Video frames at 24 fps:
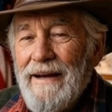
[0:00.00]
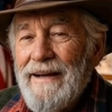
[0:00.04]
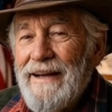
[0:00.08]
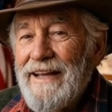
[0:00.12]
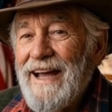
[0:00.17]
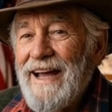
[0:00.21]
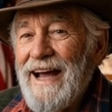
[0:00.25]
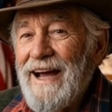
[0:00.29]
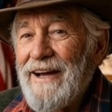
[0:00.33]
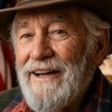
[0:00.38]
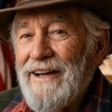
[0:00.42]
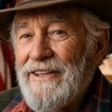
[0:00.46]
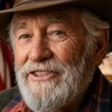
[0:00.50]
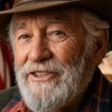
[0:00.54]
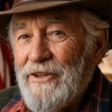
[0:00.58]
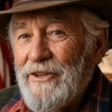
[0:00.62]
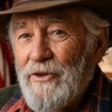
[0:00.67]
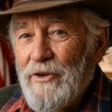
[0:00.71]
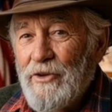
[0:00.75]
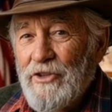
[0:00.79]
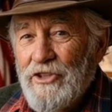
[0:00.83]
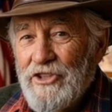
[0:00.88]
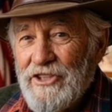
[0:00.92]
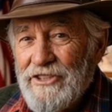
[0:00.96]
Tannin
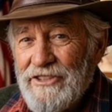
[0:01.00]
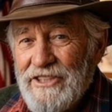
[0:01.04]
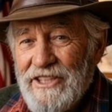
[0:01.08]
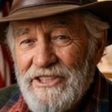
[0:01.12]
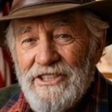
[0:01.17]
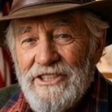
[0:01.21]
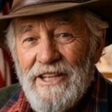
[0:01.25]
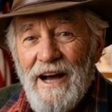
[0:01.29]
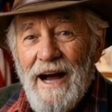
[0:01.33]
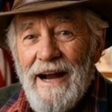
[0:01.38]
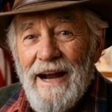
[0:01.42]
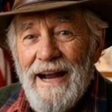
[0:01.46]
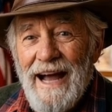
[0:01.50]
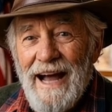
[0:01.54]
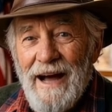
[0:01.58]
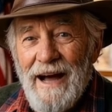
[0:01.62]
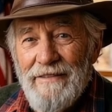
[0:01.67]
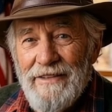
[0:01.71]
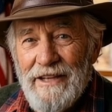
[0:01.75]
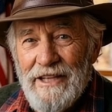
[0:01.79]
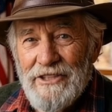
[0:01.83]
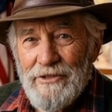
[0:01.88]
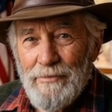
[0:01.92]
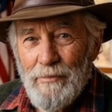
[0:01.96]
solution does not
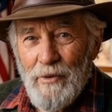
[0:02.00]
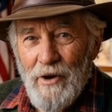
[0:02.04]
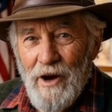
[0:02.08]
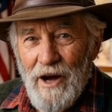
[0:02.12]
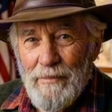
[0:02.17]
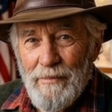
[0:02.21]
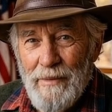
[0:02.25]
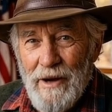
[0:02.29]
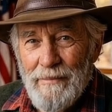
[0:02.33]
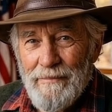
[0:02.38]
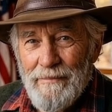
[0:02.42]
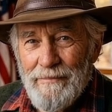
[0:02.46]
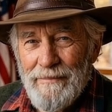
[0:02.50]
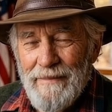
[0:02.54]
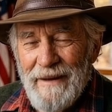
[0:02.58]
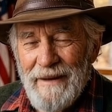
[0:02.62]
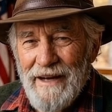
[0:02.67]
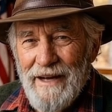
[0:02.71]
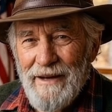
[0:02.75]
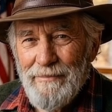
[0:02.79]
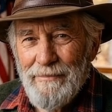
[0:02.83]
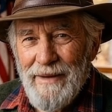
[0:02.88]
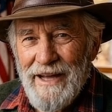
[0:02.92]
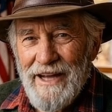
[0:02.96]
have this problem,
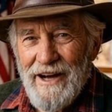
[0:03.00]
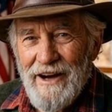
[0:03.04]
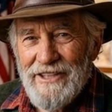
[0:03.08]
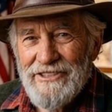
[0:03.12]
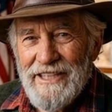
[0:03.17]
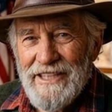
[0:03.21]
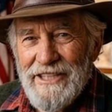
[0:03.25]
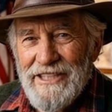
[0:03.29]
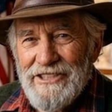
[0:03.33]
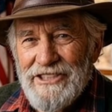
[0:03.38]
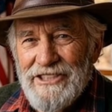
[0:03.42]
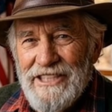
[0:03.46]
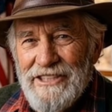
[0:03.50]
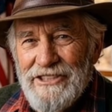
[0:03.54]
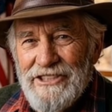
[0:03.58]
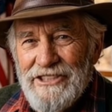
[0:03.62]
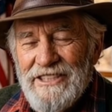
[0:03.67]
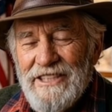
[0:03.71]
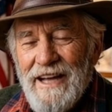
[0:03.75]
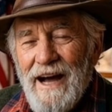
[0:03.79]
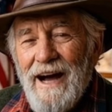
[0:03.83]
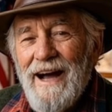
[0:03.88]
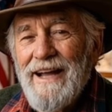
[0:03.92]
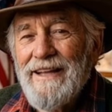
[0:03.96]
because it is
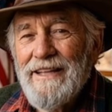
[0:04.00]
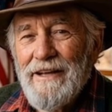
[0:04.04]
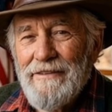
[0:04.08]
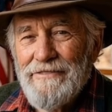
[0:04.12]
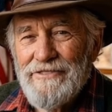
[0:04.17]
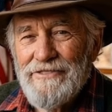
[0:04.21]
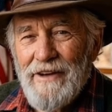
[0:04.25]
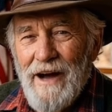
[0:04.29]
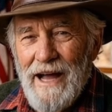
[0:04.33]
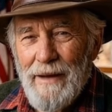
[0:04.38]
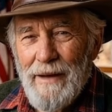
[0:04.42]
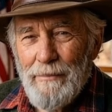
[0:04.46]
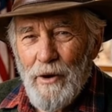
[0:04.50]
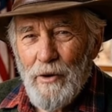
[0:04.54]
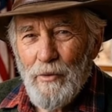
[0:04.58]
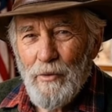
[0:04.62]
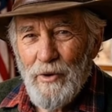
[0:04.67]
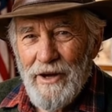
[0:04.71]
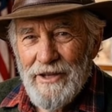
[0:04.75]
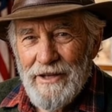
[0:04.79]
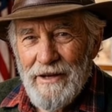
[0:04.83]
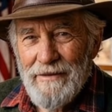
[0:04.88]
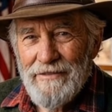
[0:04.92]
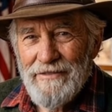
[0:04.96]
inside the fiber
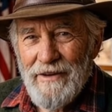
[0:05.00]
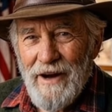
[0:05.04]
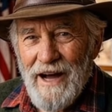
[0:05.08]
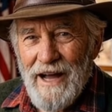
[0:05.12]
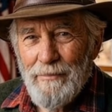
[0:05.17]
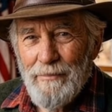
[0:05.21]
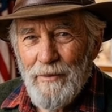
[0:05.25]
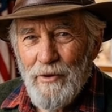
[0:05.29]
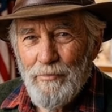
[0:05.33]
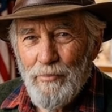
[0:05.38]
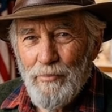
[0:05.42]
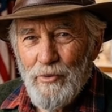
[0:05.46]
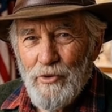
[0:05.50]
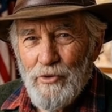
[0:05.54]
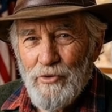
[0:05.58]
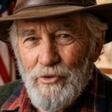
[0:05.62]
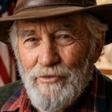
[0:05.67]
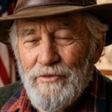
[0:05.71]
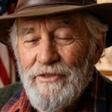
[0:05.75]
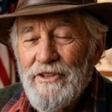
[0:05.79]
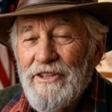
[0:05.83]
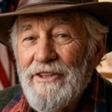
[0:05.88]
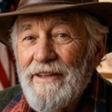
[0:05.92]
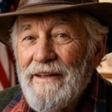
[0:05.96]
when the fiber
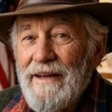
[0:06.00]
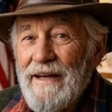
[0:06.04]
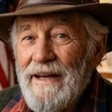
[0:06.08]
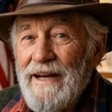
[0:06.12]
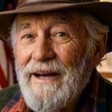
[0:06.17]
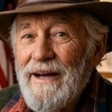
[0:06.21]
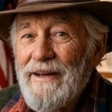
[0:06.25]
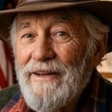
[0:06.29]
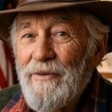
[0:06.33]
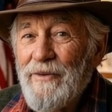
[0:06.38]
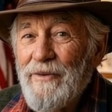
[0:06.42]
moves. The